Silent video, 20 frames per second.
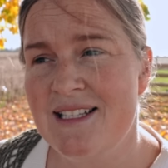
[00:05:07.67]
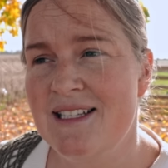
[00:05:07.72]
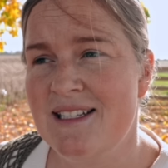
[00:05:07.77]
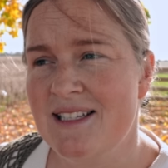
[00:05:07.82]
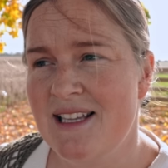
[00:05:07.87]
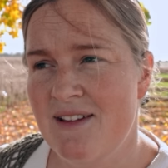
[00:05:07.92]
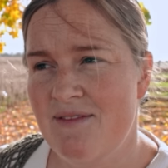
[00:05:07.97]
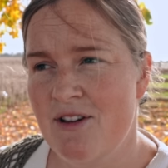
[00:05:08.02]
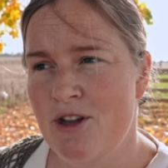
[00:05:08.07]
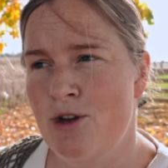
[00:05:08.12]

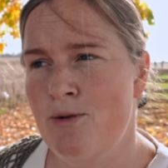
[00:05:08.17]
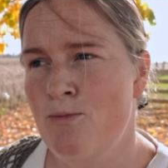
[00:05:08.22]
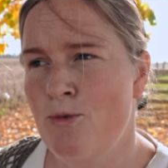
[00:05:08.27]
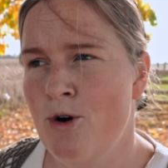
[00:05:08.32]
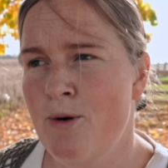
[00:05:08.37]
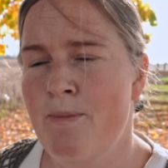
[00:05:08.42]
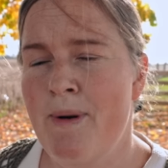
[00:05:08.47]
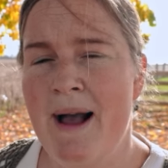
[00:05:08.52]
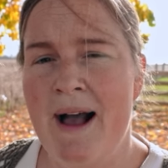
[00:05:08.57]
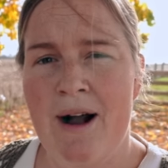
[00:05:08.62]
just giving you
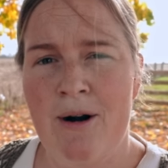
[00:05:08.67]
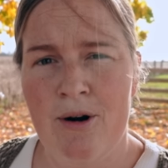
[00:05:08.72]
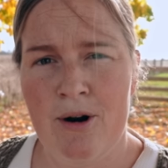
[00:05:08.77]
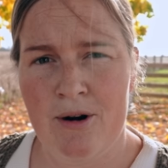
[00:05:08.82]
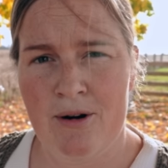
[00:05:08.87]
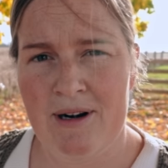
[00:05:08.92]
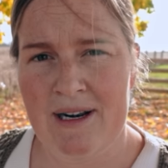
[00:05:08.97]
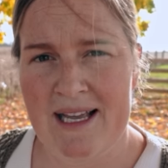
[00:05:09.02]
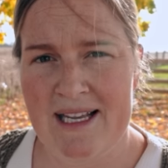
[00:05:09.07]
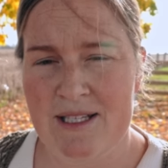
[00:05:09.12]
more
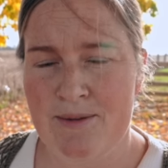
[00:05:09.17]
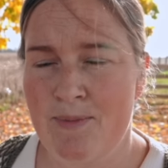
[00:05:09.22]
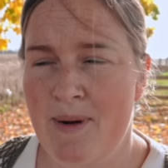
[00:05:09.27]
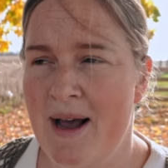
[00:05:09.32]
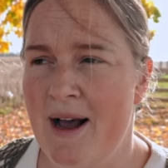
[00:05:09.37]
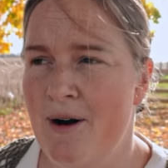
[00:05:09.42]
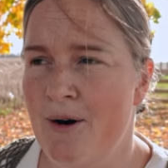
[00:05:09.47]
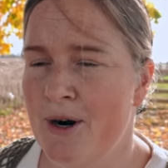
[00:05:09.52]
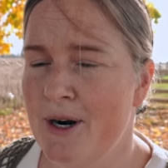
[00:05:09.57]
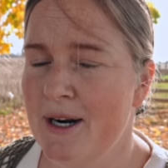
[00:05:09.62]
power or less
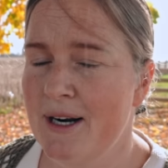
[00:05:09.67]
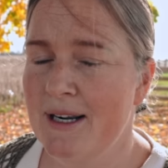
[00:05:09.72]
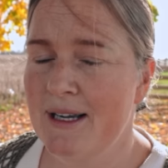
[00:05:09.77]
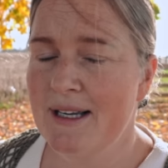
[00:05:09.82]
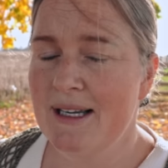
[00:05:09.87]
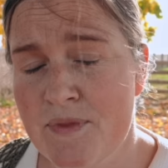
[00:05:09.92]
power.